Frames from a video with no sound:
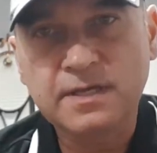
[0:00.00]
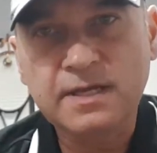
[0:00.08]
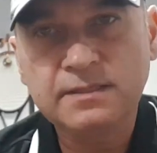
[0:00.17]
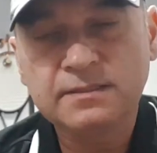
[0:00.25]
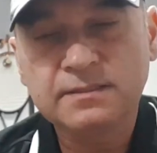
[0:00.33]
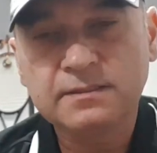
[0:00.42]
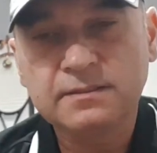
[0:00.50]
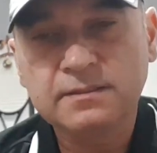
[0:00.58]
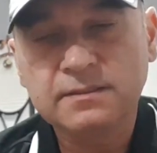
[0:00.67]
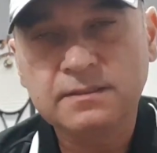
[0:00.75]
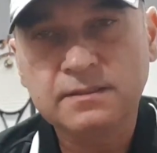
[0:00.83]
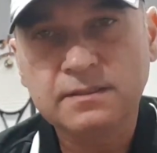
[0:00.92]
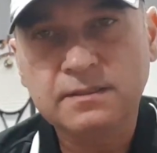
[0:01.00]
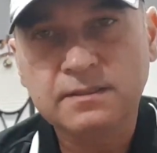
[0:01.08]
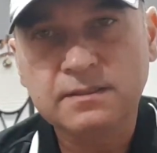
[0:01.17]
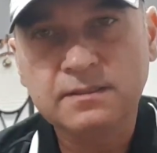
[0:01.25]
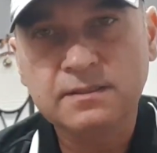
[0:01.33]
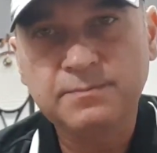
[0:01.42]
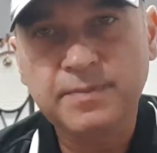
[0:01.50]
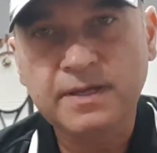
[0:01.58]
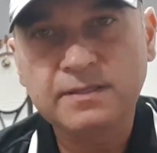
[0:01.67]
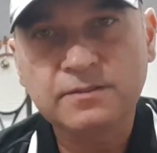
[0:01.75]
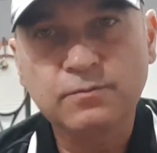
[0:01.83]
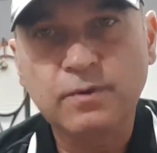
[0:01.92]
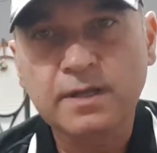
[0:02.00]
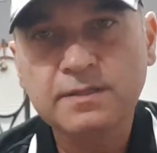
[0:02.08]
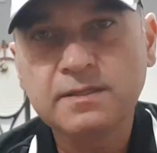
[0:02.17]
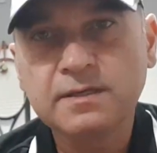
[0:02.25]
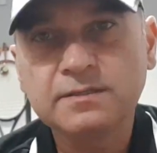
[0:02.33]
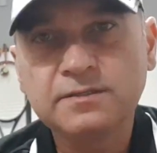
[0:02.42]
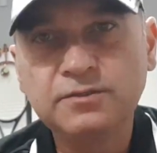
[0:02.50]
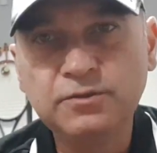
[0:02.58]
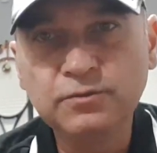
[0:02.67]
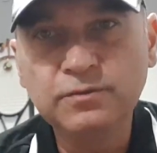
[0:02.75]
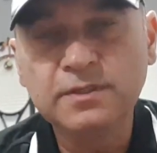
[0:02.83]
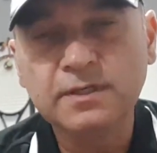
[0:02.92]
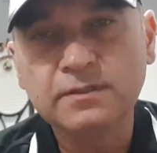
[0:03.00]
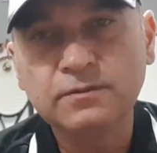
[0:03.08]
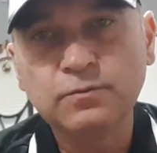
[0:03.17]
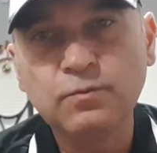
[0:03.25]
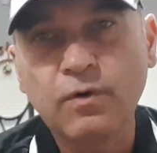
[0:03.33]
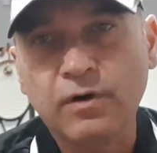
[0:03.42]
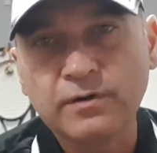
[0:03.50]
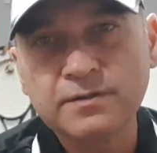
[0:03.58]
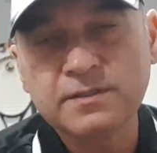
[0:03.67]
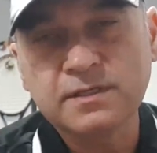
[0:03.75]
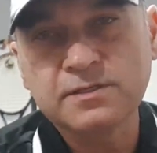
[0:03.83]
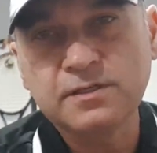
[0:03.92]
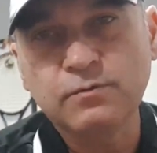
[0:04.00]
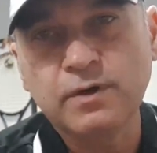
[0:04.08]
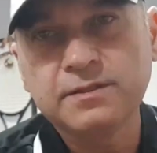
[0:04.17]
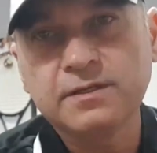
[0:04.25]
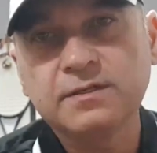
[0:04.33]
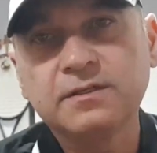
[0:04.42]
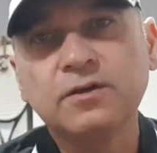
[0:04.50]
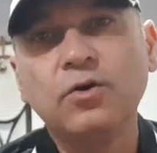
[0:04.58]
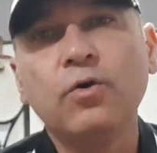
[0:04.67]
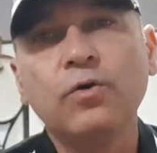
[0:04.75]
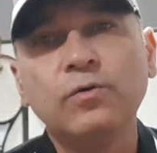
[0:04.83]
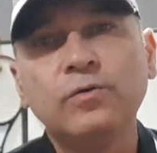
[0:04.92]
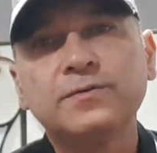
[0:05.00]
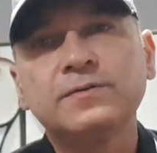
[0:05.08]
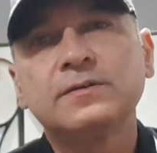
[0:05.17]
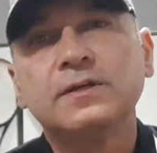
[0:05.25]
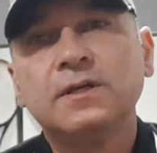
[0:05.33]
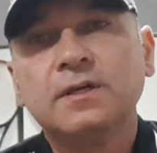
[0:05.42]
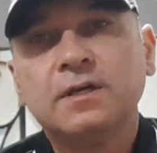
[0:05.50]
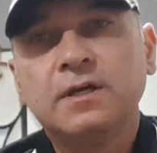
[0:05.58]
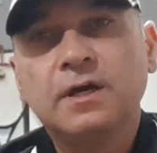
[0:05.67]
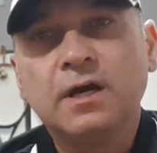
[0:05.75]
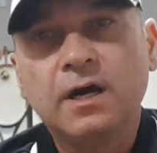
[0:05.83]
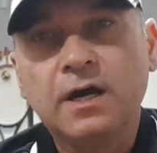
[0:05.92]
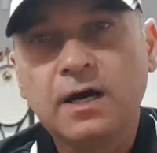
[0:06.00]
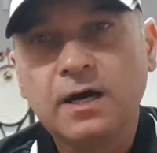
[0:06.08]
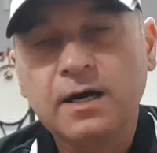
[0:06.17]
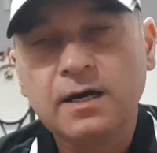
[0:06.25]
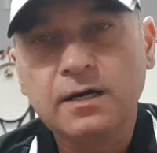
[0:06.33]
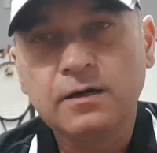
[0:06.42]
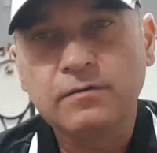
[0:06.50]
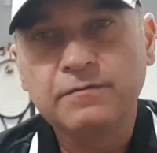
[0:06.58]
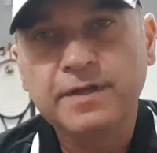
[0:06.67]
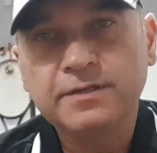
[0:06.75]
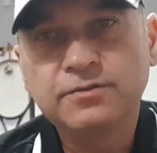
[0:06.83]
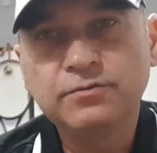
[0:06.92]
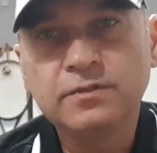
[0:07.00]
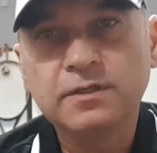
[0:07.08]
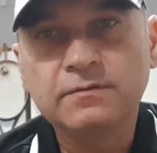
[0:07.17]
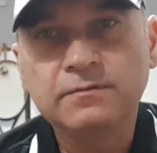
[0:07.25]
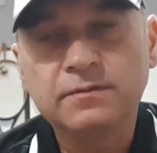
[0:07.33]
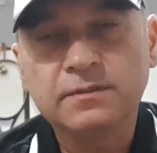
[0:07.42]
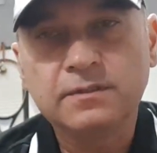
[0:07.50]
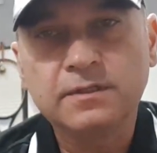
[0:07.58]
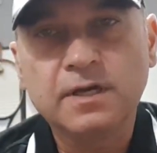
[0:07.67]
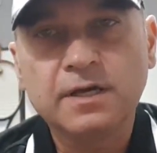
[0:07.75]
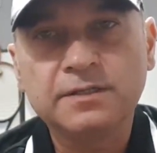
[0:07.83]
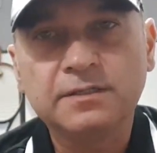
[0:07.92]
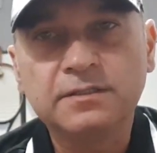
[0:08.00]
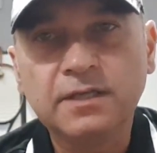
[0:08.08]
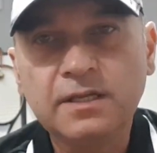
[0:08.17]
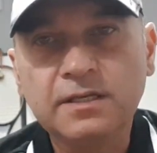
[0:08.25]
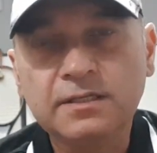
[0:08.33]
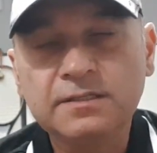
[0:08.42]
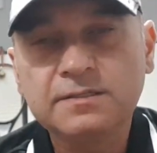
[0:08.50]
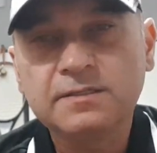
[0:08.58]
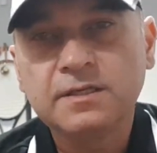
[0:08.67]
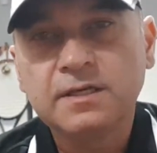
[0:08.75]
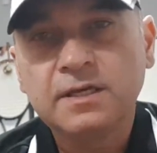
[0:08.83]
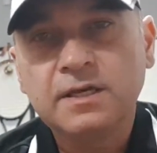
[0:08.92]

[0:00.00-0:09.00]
that depends what the student wants, actually what are the goals of that student regarding tennis,